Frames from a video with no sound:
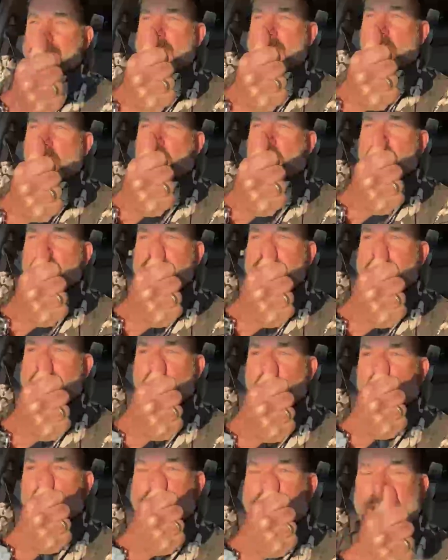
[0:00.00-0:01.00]
that
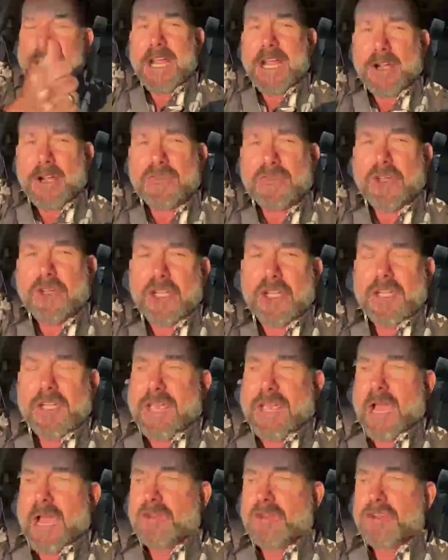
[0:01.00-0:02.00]
will adhere to
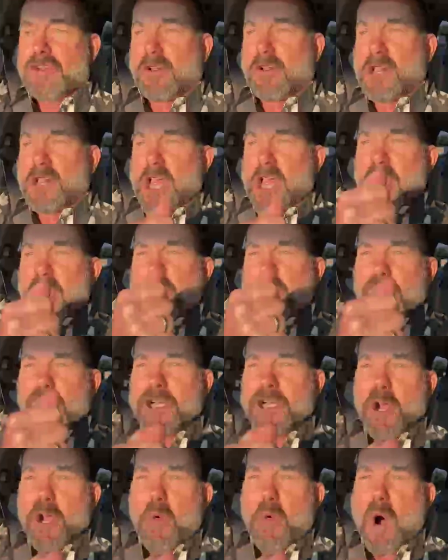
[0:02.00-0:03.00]
good counsel.
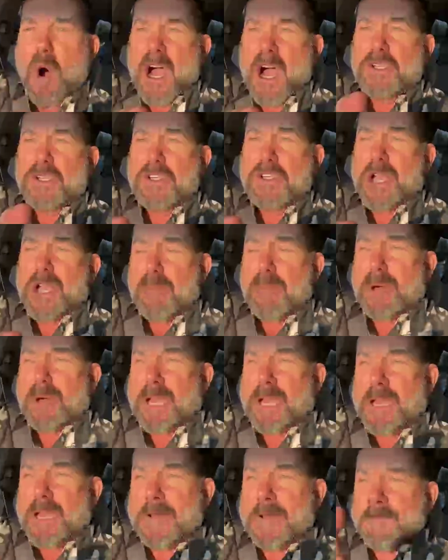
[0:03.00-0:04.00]
You're going to want
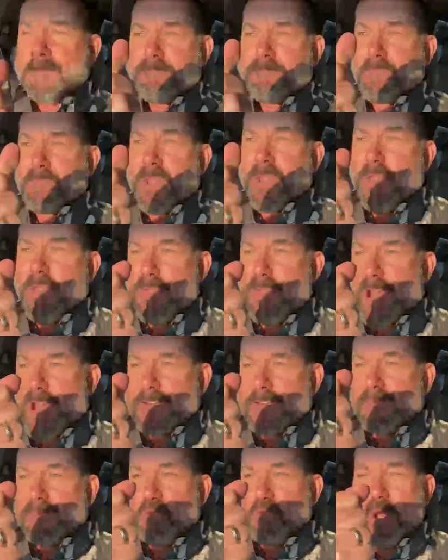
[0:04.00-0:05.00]
somebody
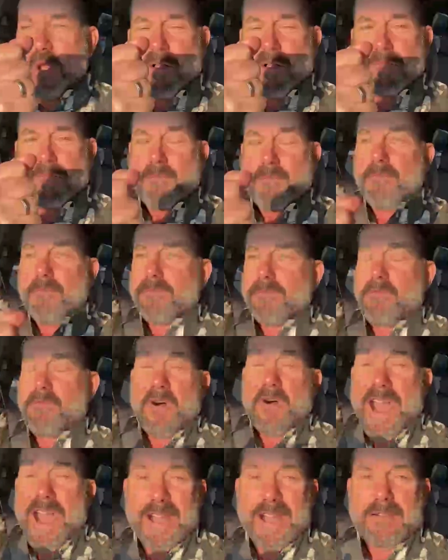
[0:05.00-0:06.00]
that will
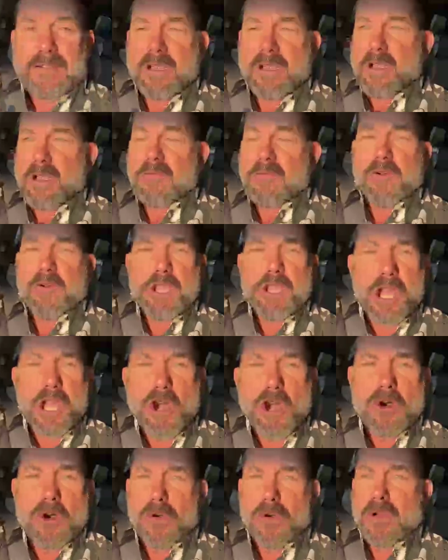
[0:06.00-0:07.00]
fight for
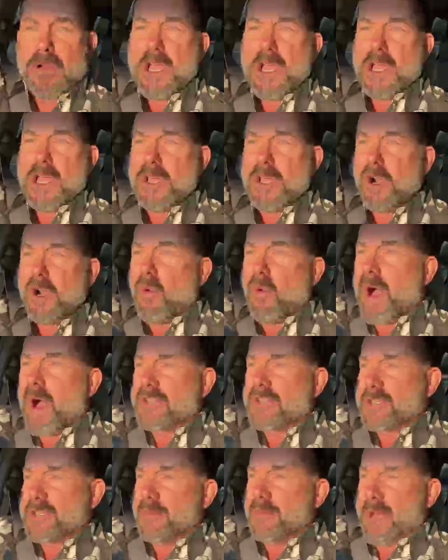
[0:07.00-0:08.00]
you. You don't
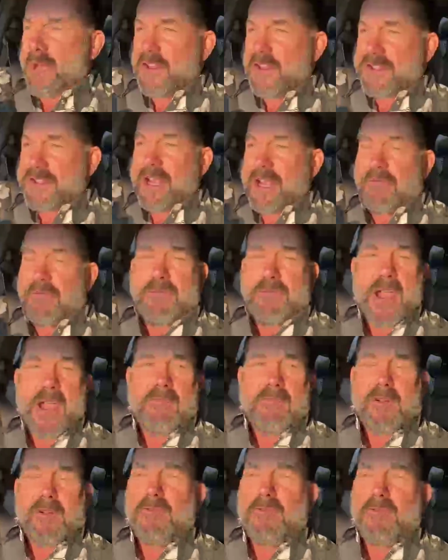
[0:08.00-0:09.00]
want somebody that's going to
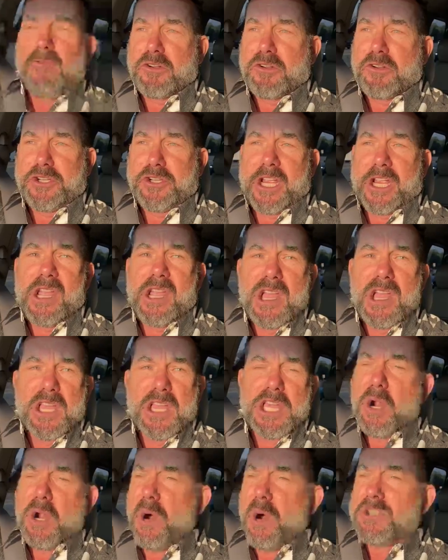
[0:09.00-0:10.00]
fight for Fauci.
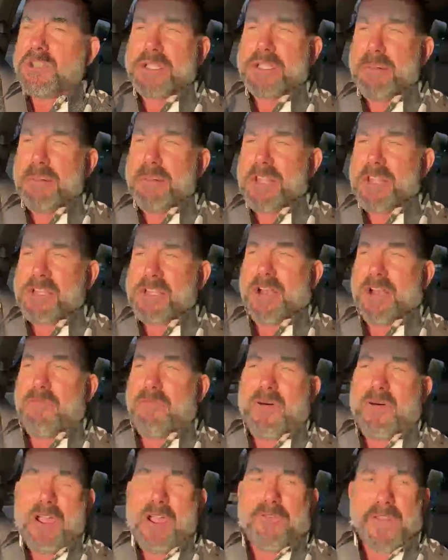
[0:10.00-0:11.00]
You don't want somebody that's going to
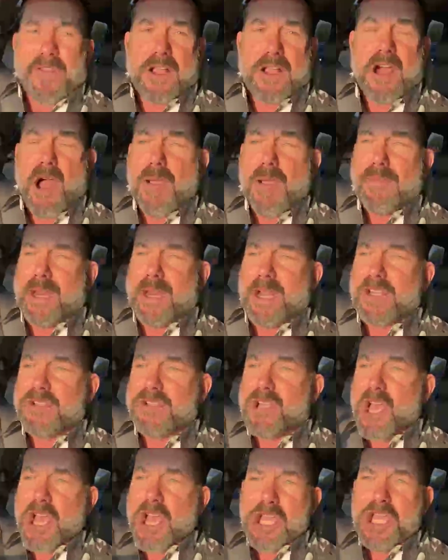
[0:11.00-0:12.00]
fight for the
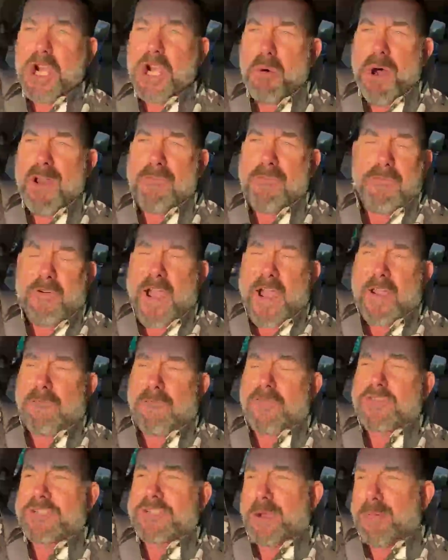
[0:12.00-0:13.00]
communists. You don't want to
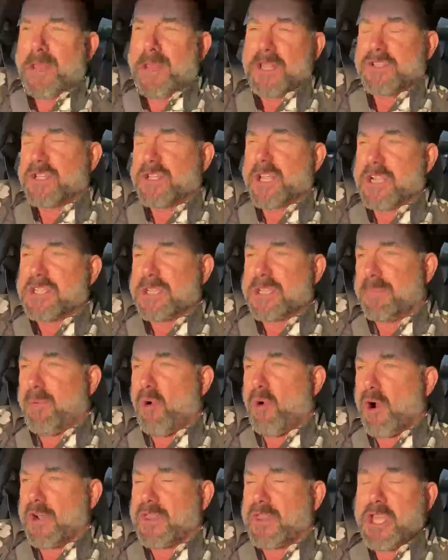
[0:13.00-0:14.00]
fight for somebody that's going to
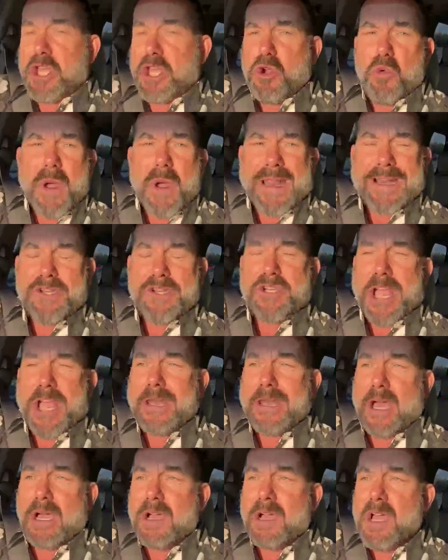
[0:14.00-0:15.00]
support the UN
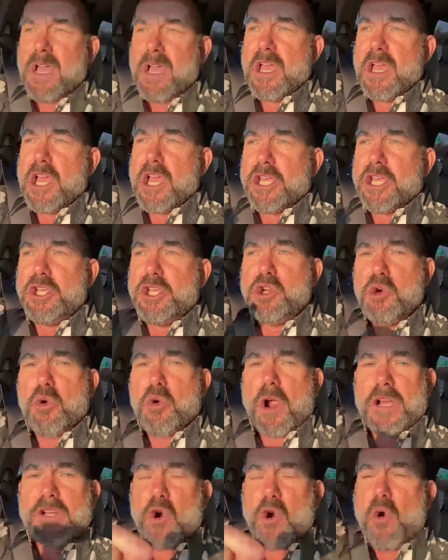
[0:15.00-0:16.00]
agenda.
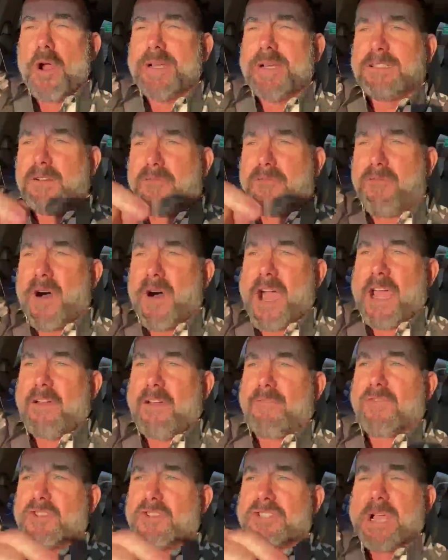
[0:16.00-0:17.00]
You are going to
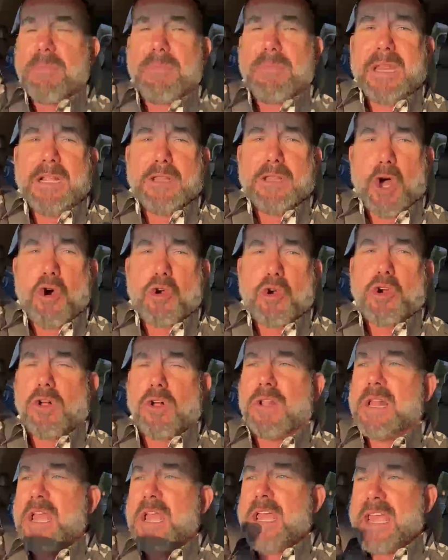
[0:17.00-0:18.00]
fight for somebody
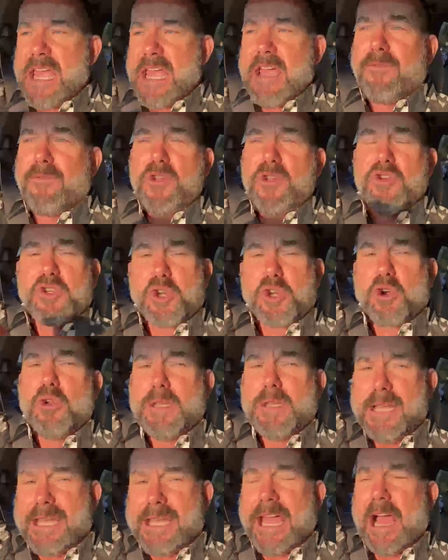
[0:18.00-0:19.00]
local if you
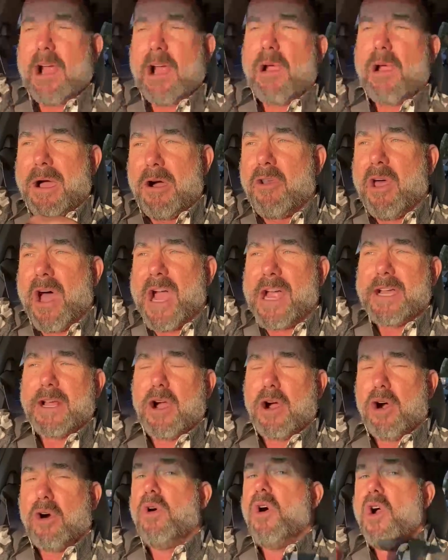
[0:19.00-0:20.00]
truly care about
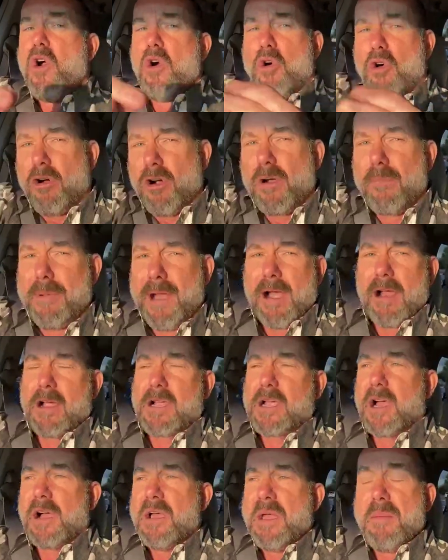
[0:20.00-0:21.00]
Idaho or
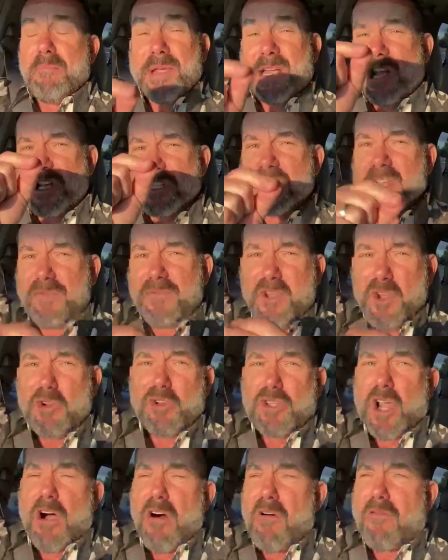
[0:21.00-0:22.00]
America. Because if
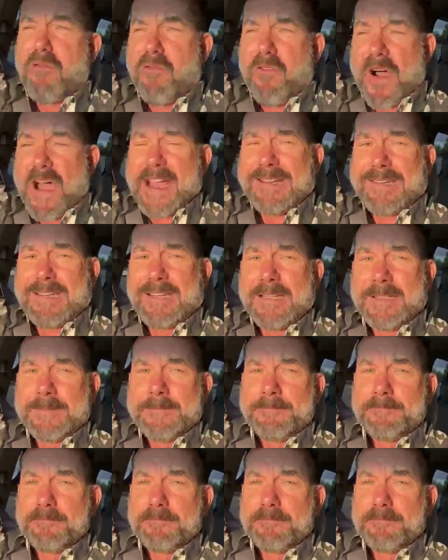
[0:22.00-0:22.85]
you don't fight,